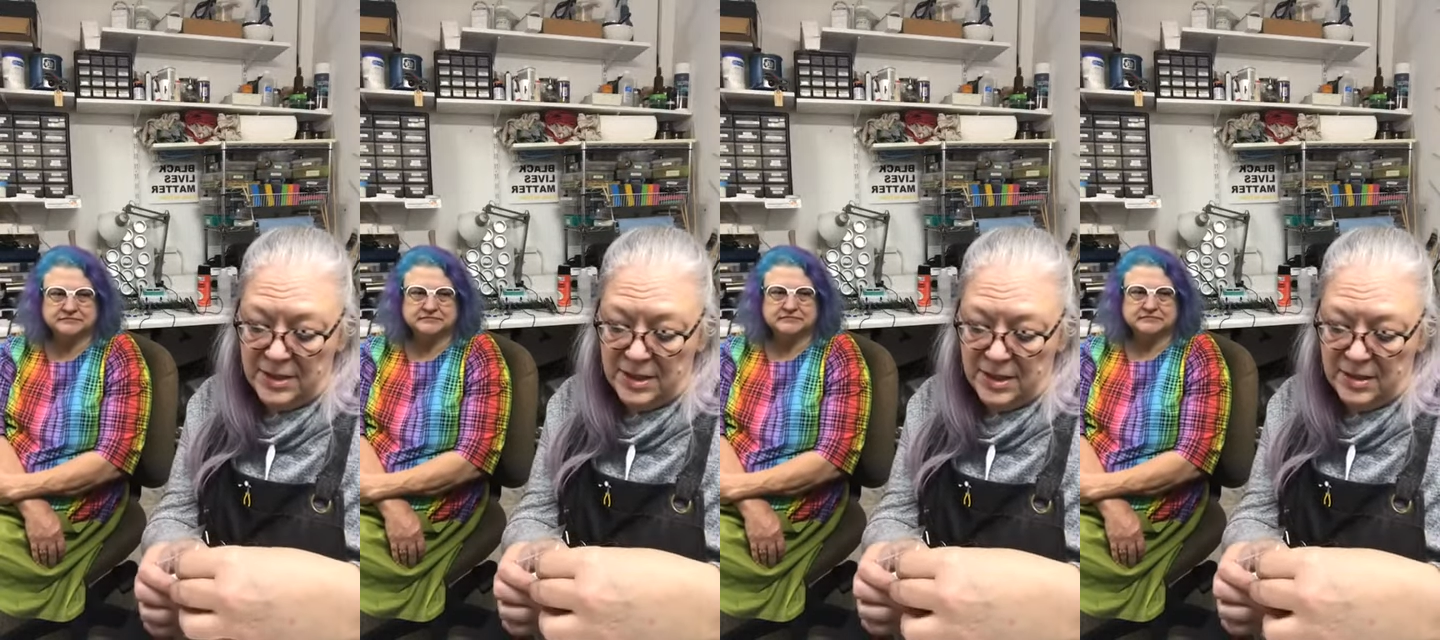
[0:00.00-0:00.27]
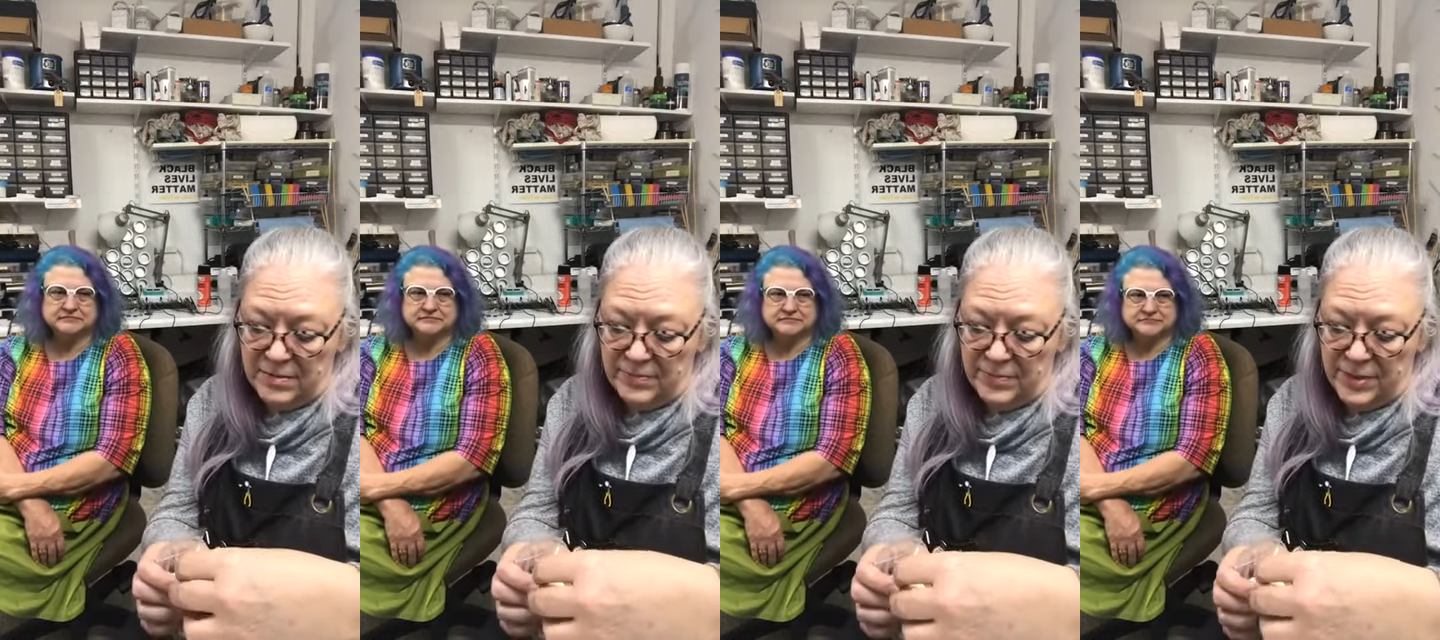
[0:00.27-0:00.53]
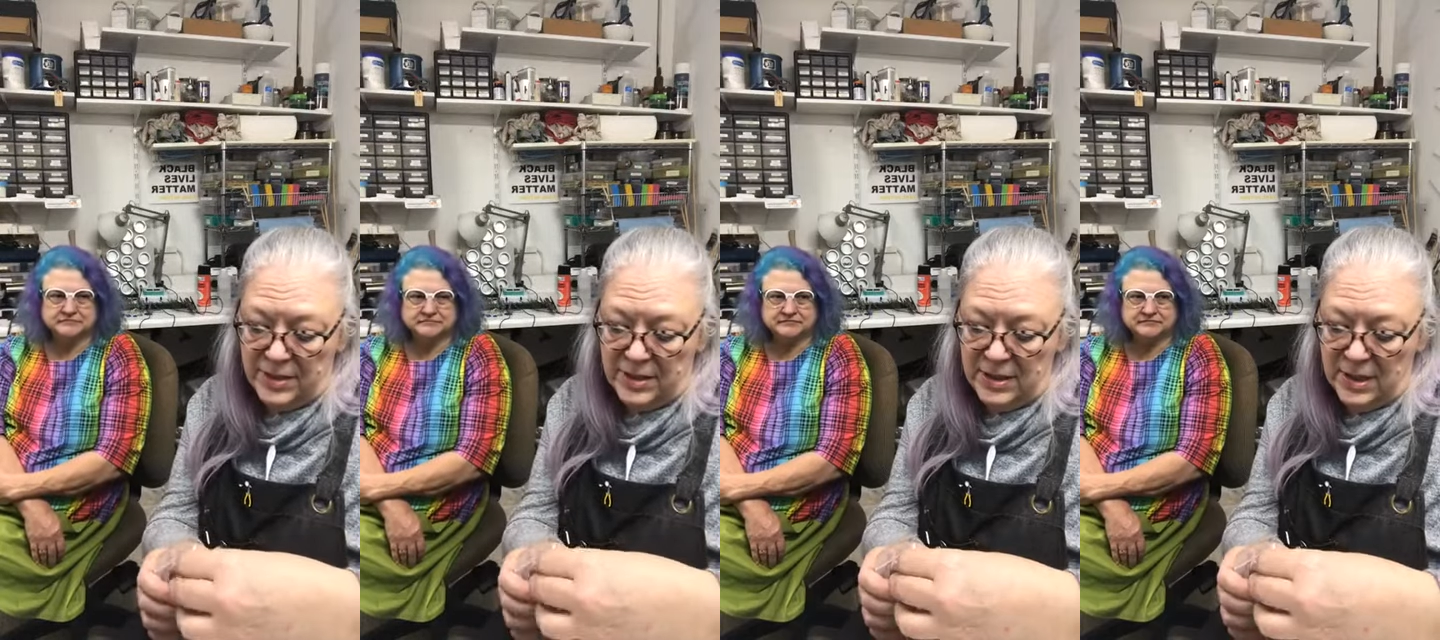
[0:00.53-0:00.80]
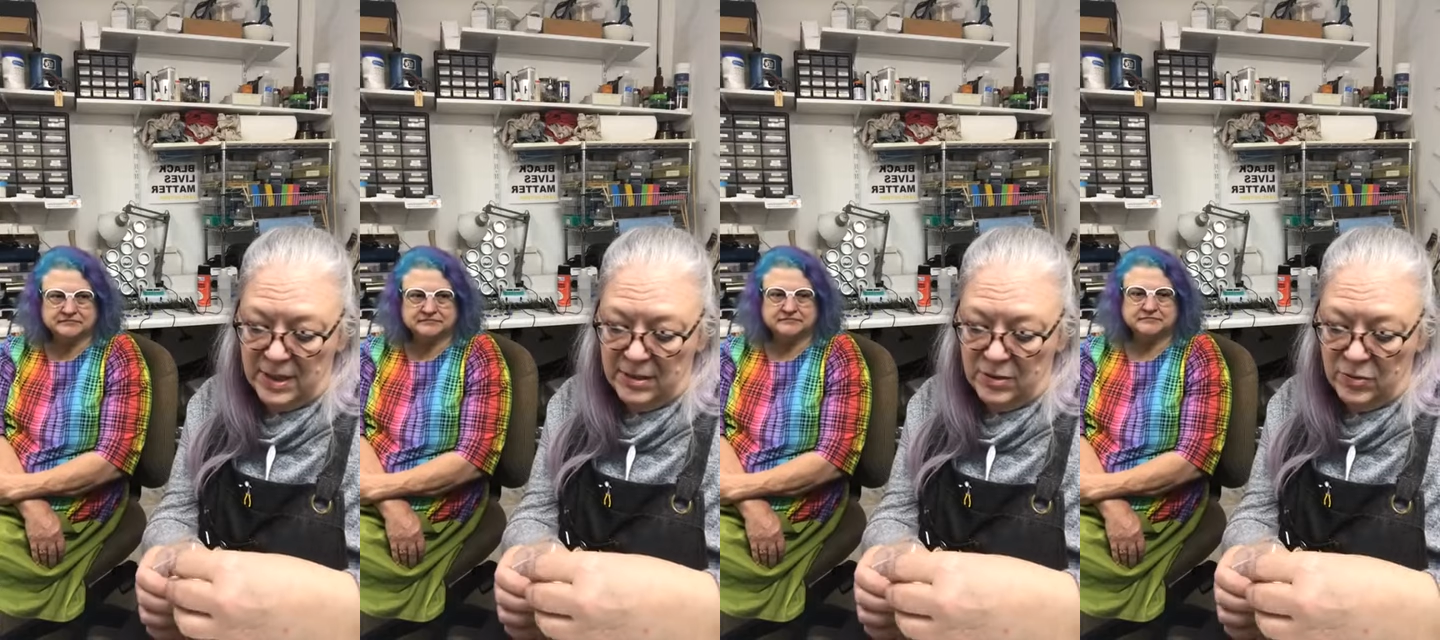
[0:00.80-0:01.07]
But
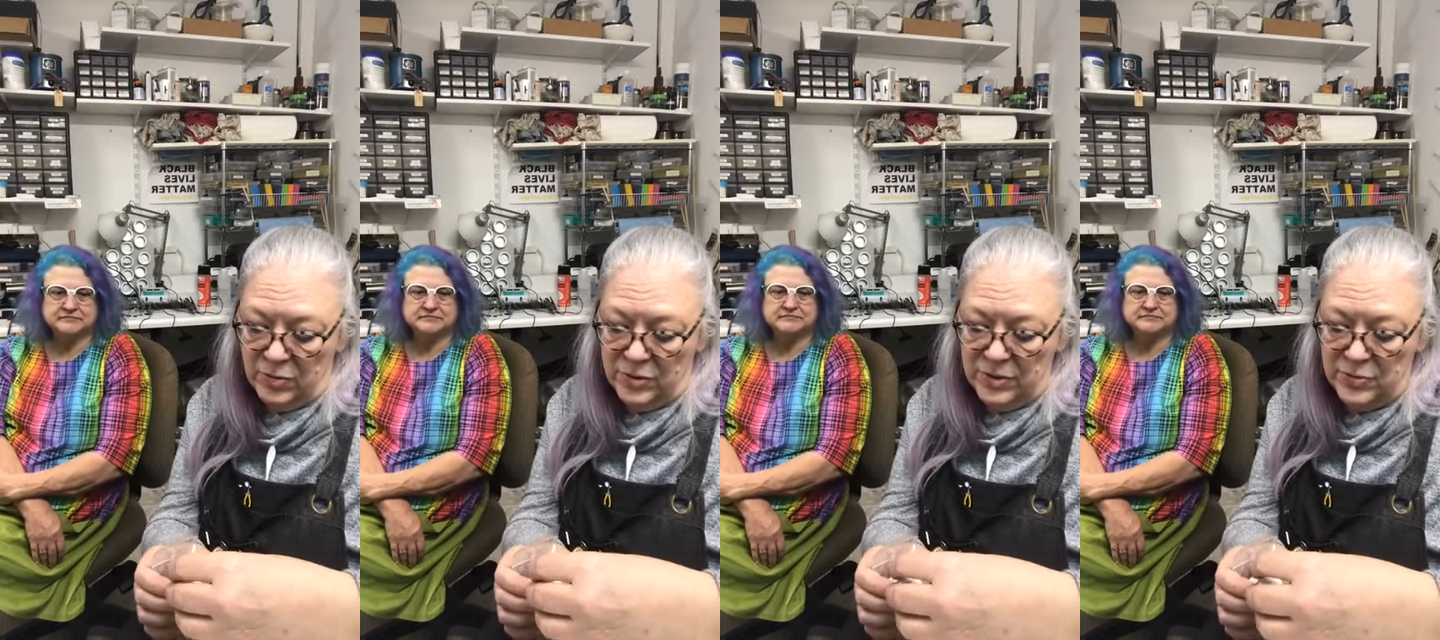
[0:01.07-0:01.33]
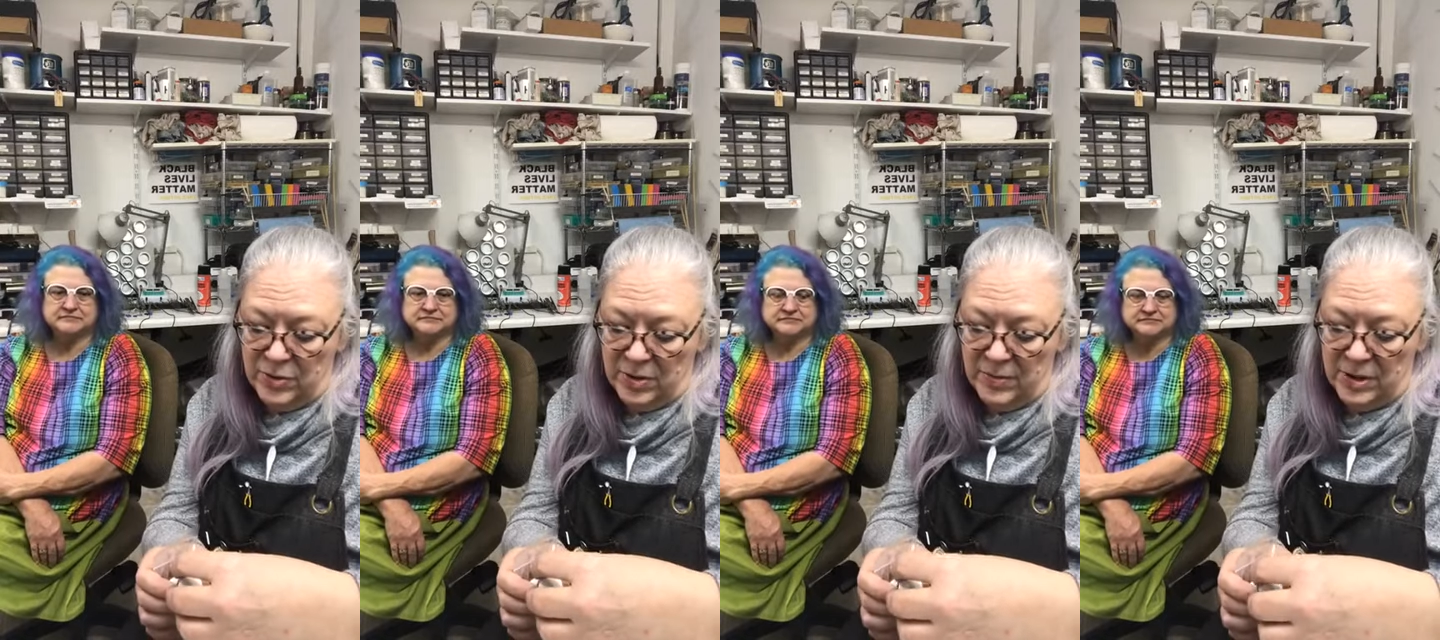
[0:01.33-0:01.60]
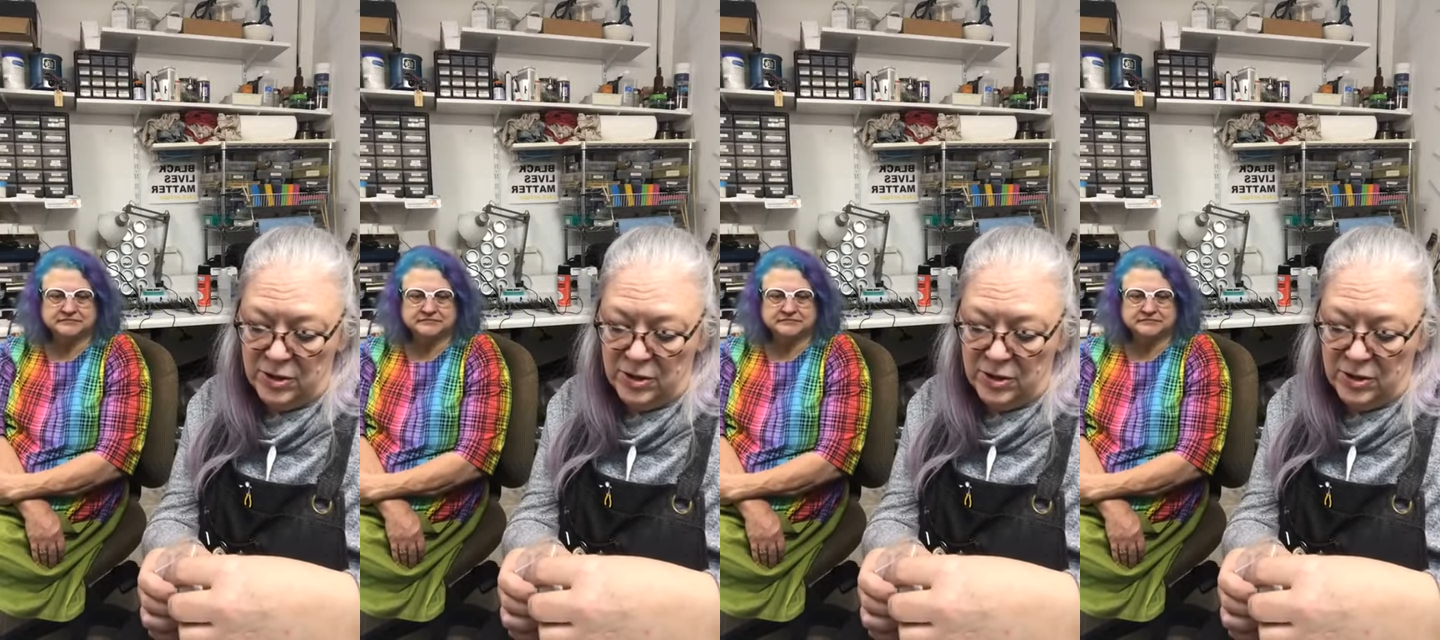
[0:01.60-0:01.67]
yeah, you